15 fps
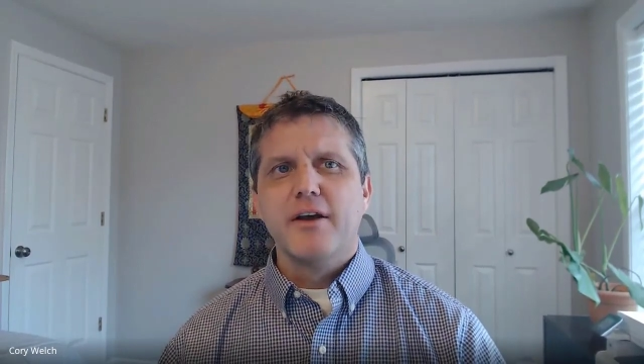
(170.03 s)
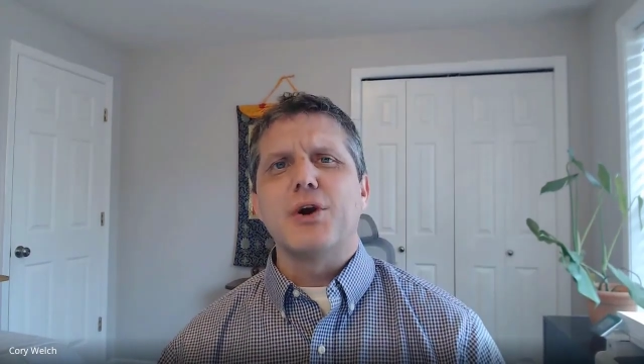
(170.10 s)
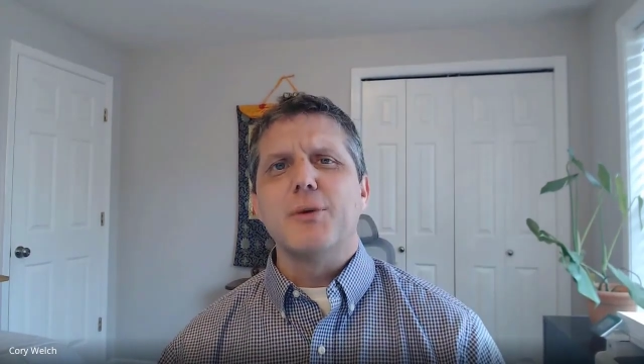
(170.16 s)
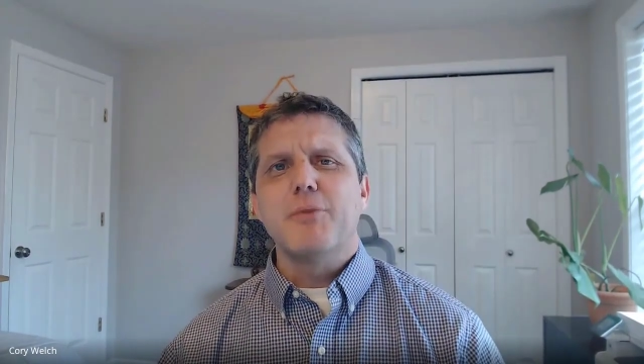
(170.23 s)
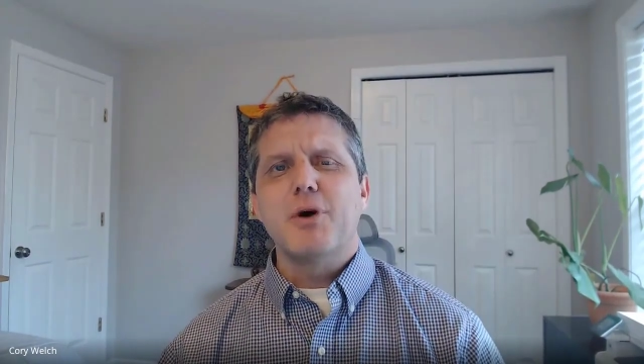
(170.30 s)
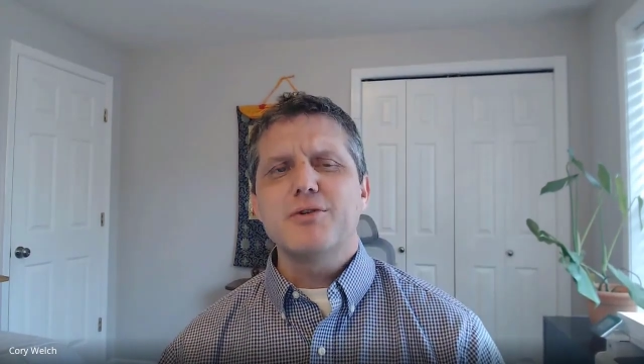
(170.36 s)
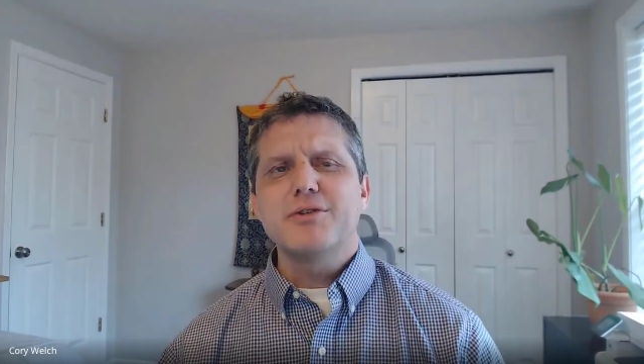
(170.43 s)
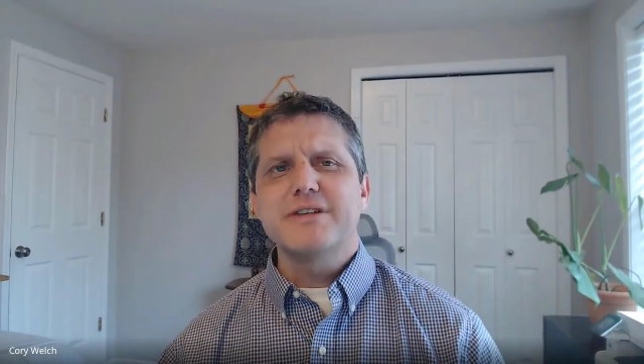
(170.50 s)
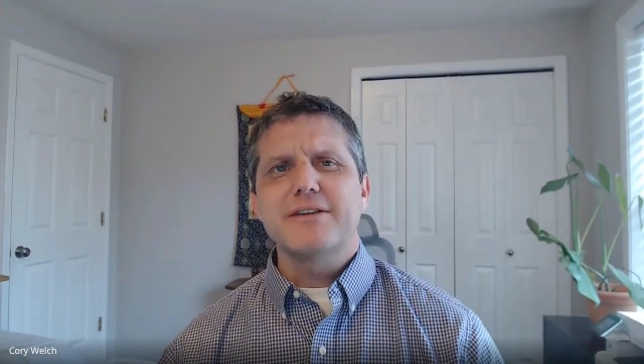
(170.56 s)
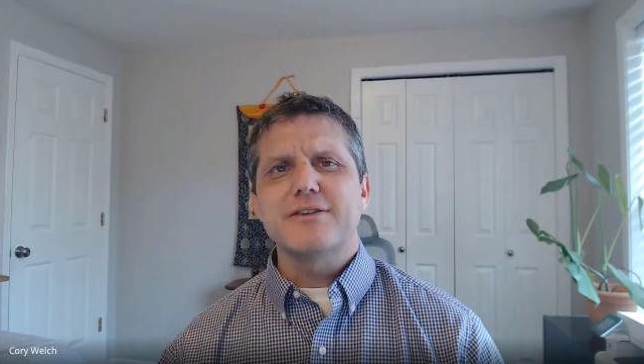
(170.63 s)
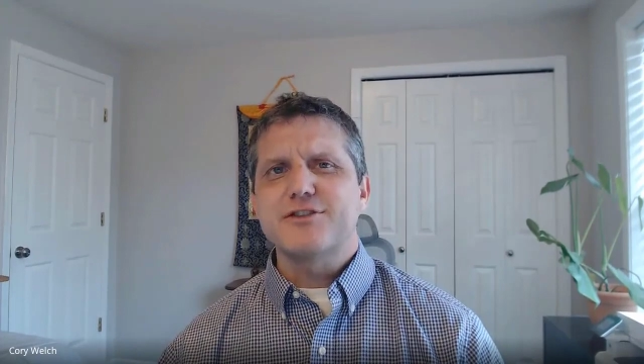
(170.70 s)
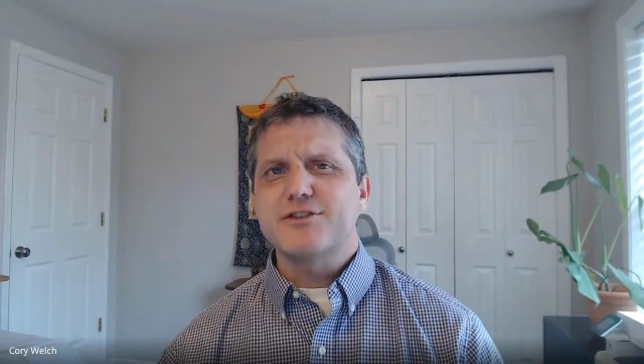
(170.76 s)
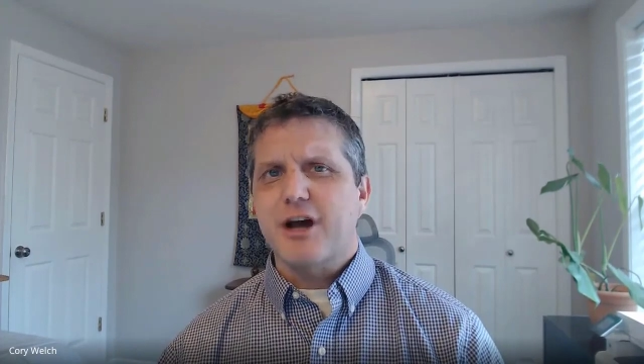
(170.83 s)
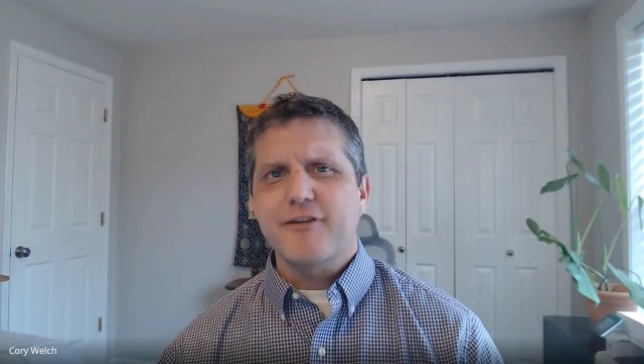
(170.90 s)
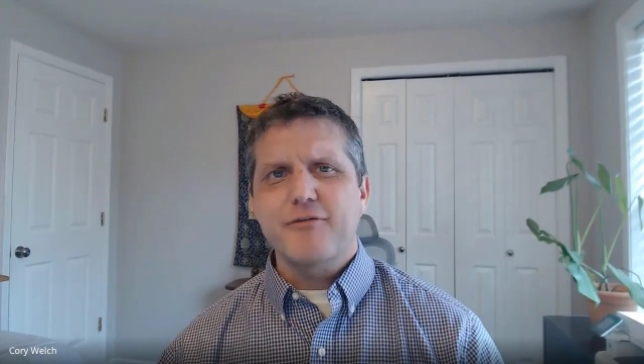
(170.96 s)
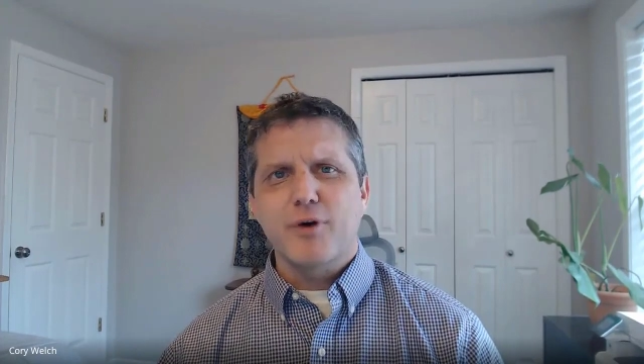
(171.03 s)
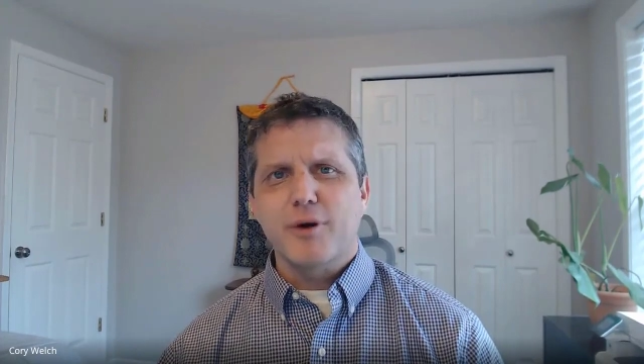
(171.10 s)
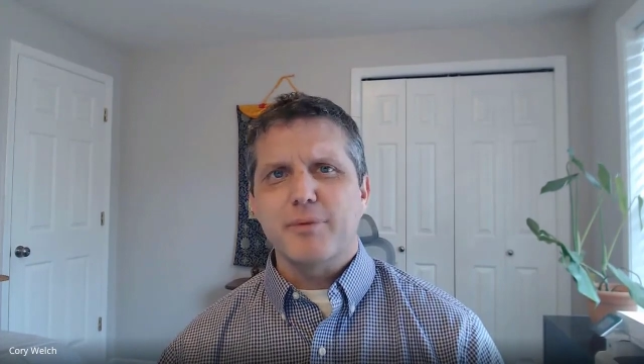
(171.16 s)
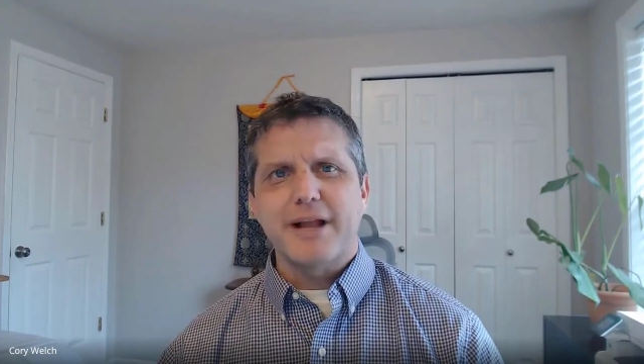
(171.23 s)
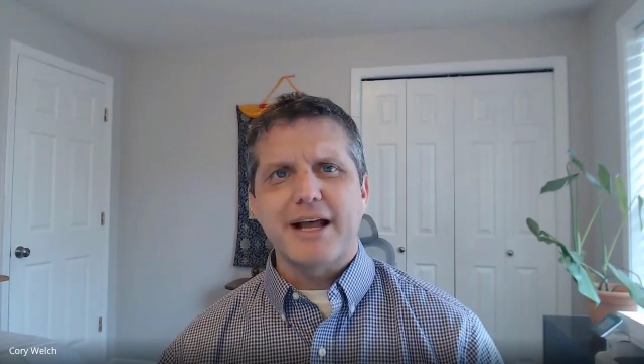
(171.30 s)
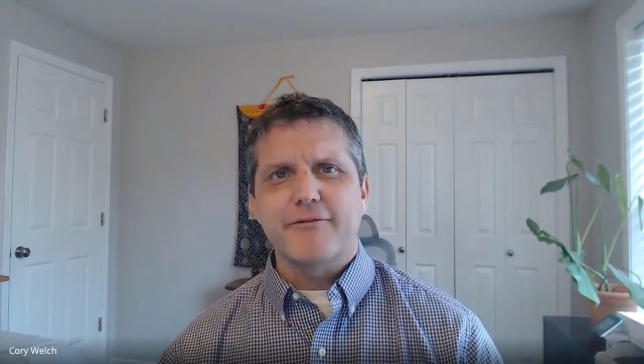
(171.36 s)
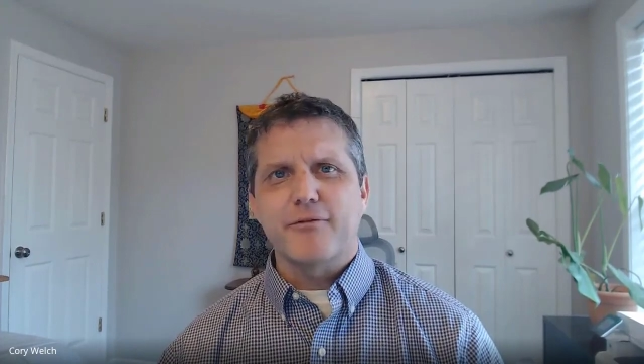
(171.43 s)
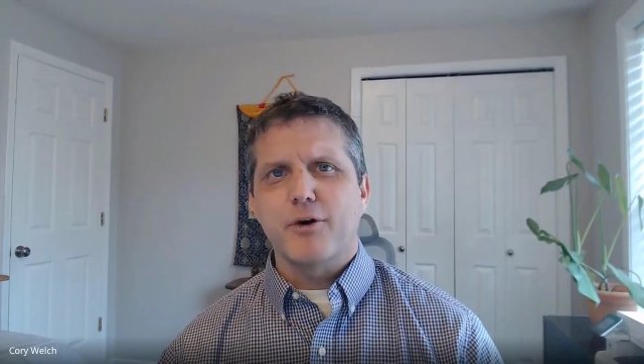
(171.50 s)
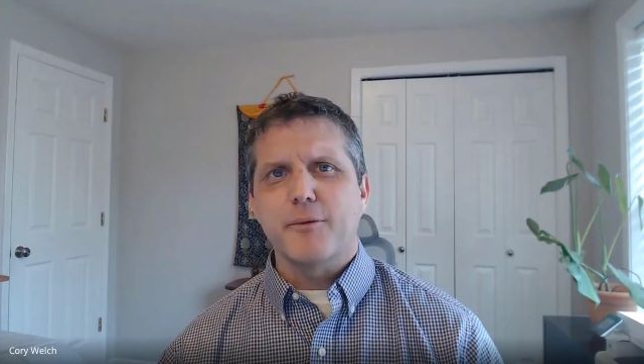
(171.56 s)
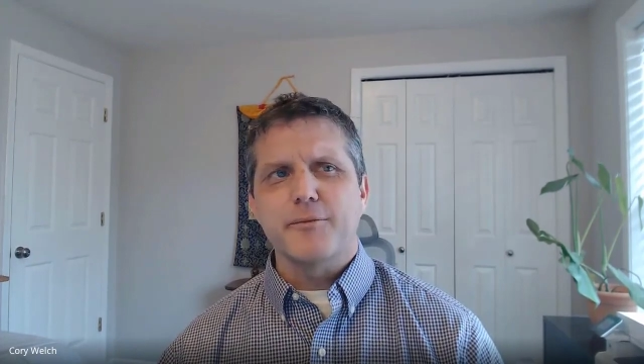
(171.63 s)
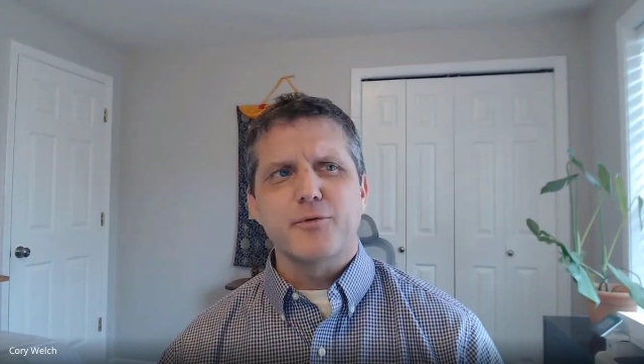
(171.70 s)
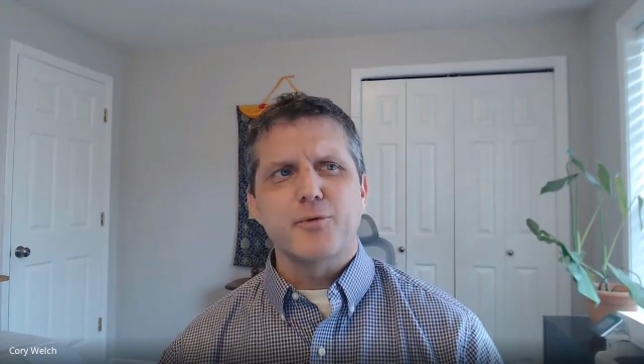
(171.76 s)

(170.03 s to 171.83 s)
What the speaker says: Most other software platforms